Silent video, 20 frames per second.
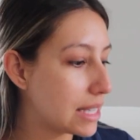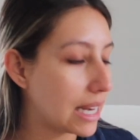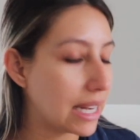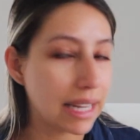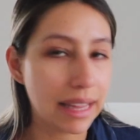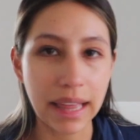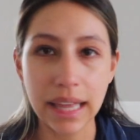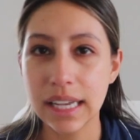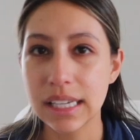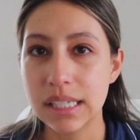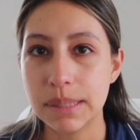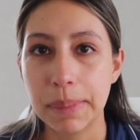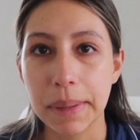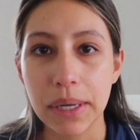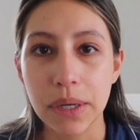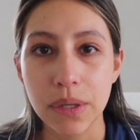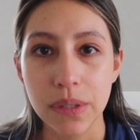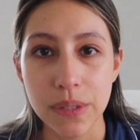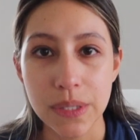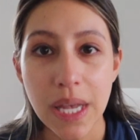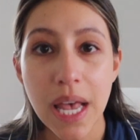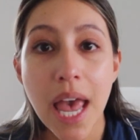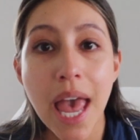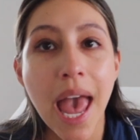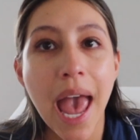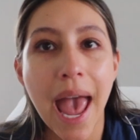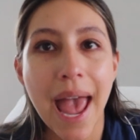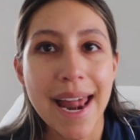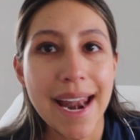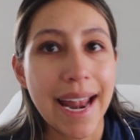anything spills
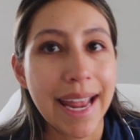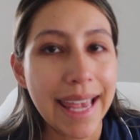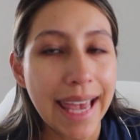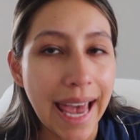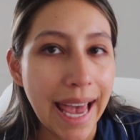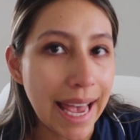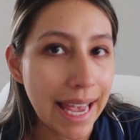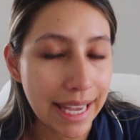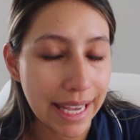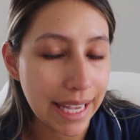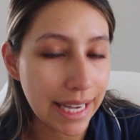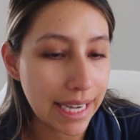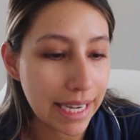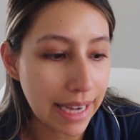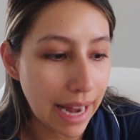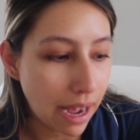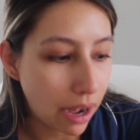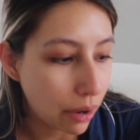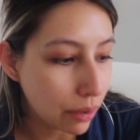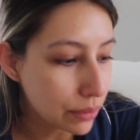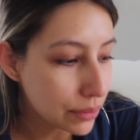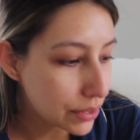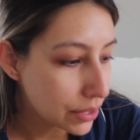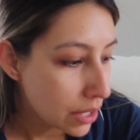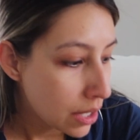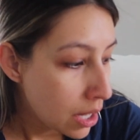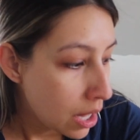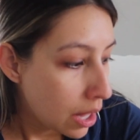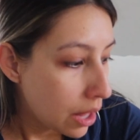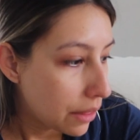and I can't get it out,
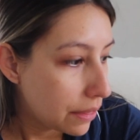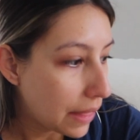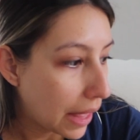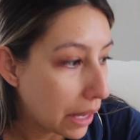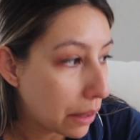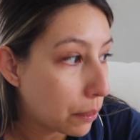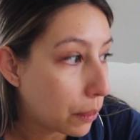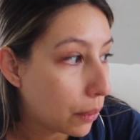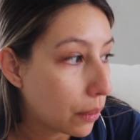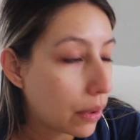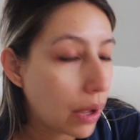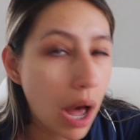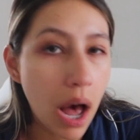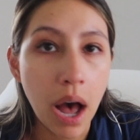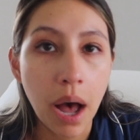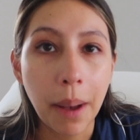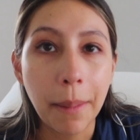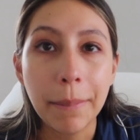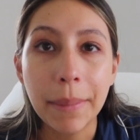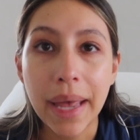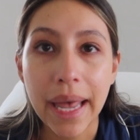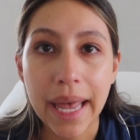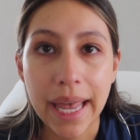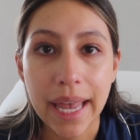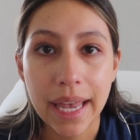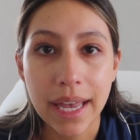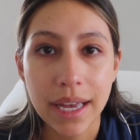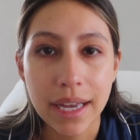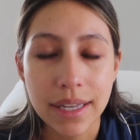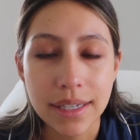they will come
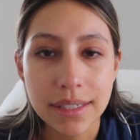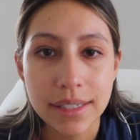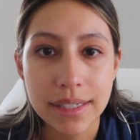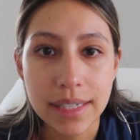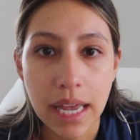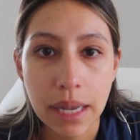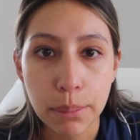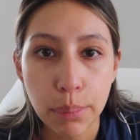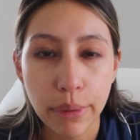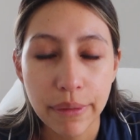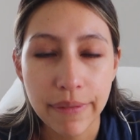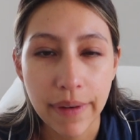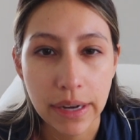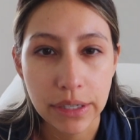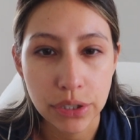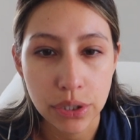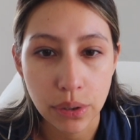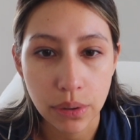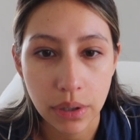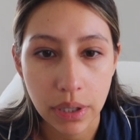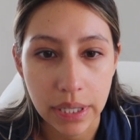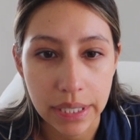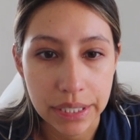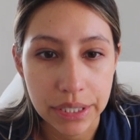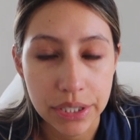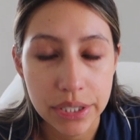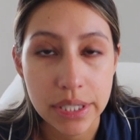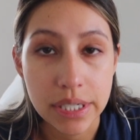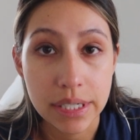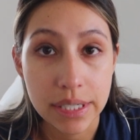and send professional
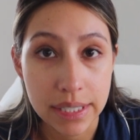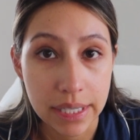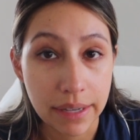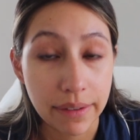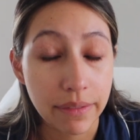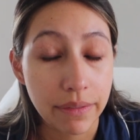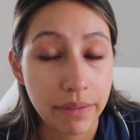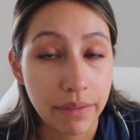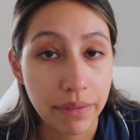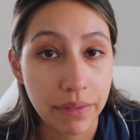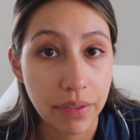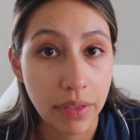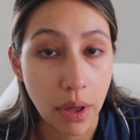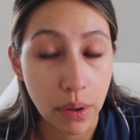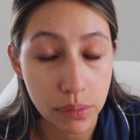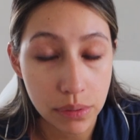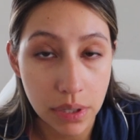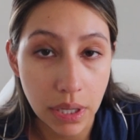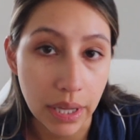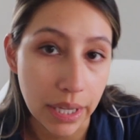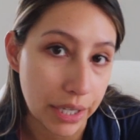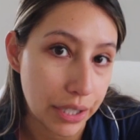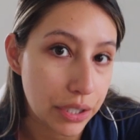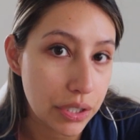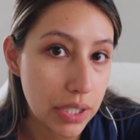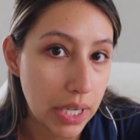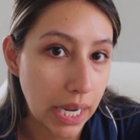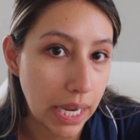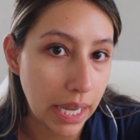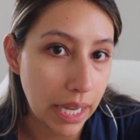cleaners to see if those
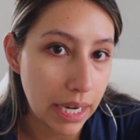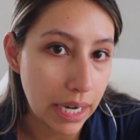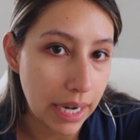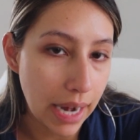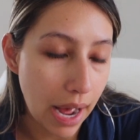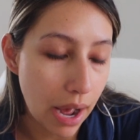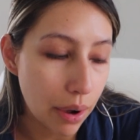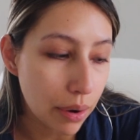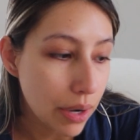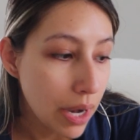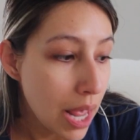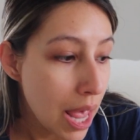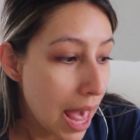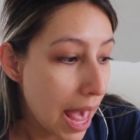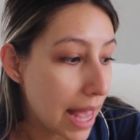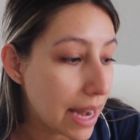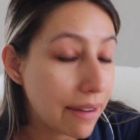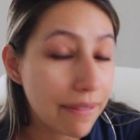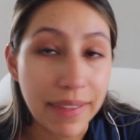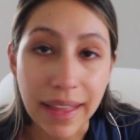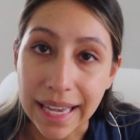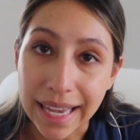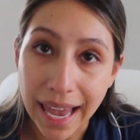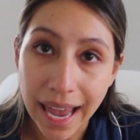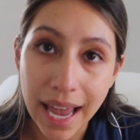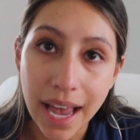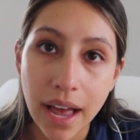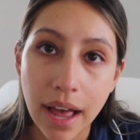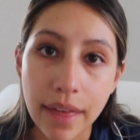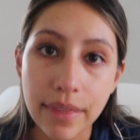cleaners can get it out. And if they
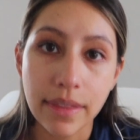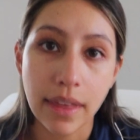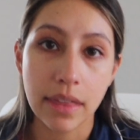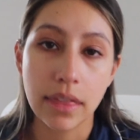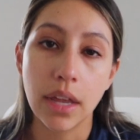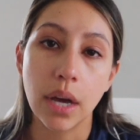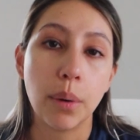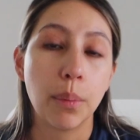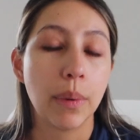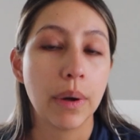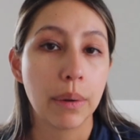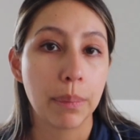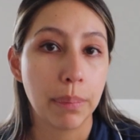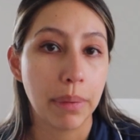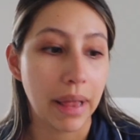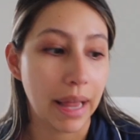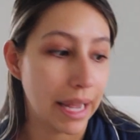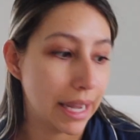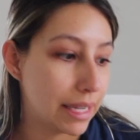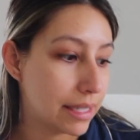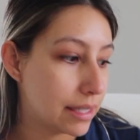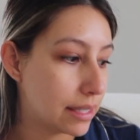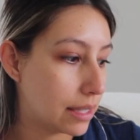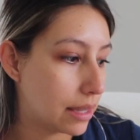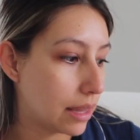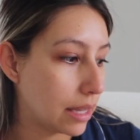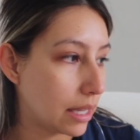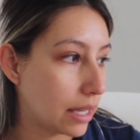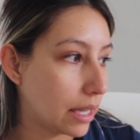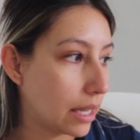can't, then they'll replace
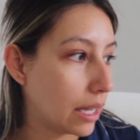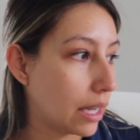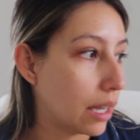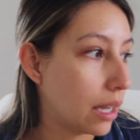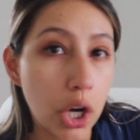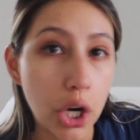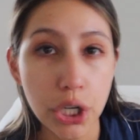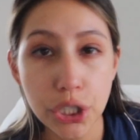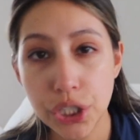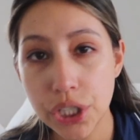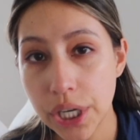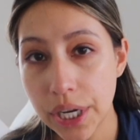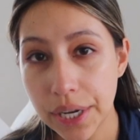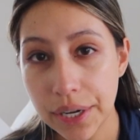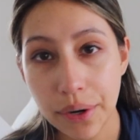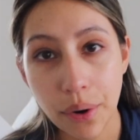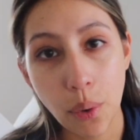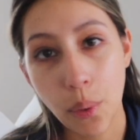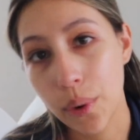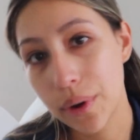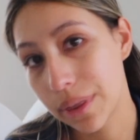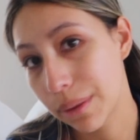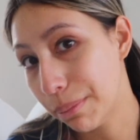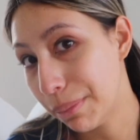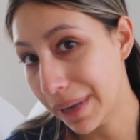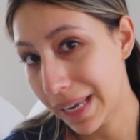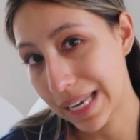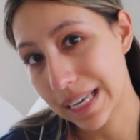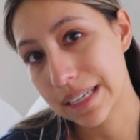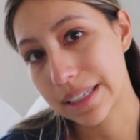the cushion or the
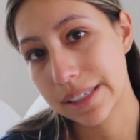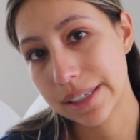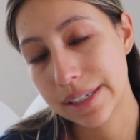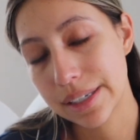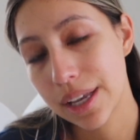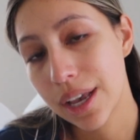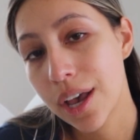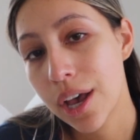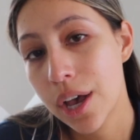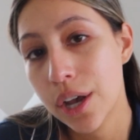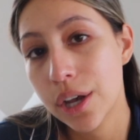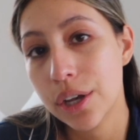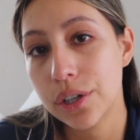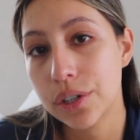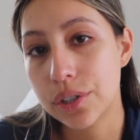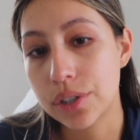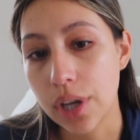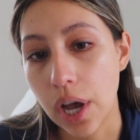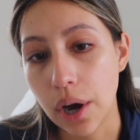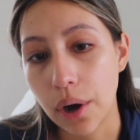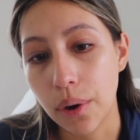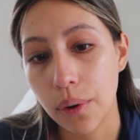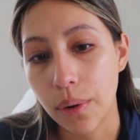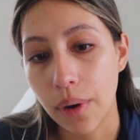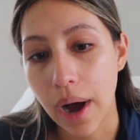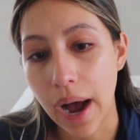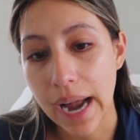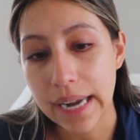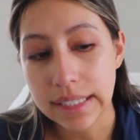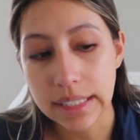piece. So
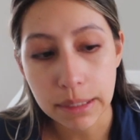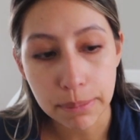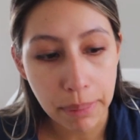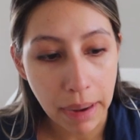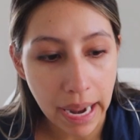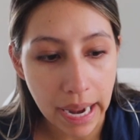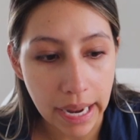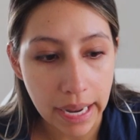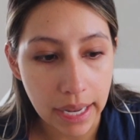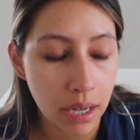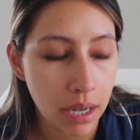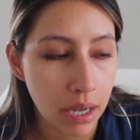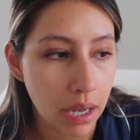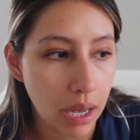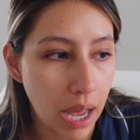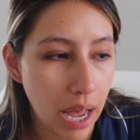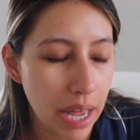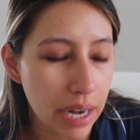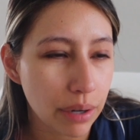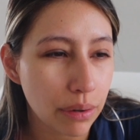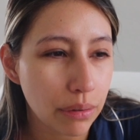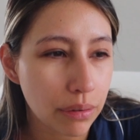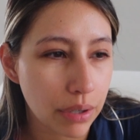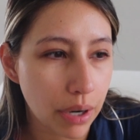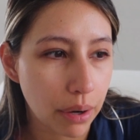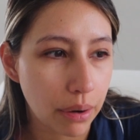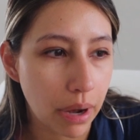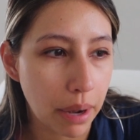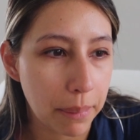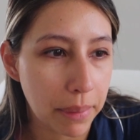I did pay, I don't
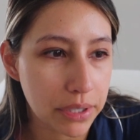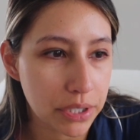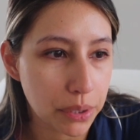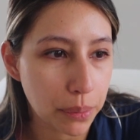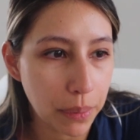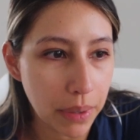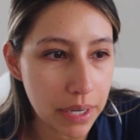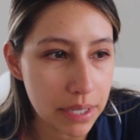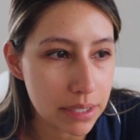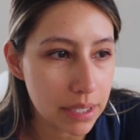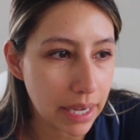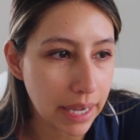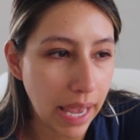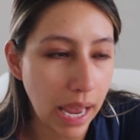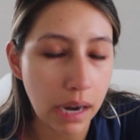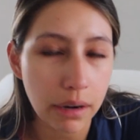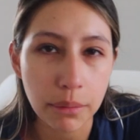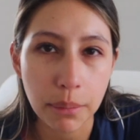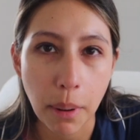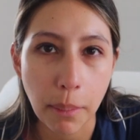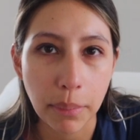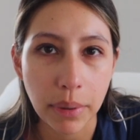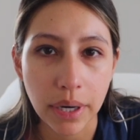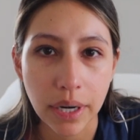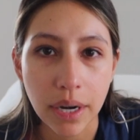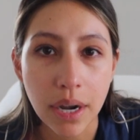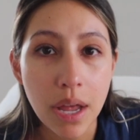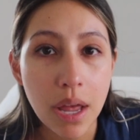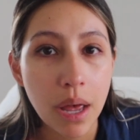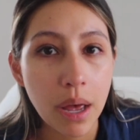know how much it was, I can't
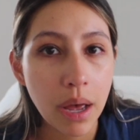remember.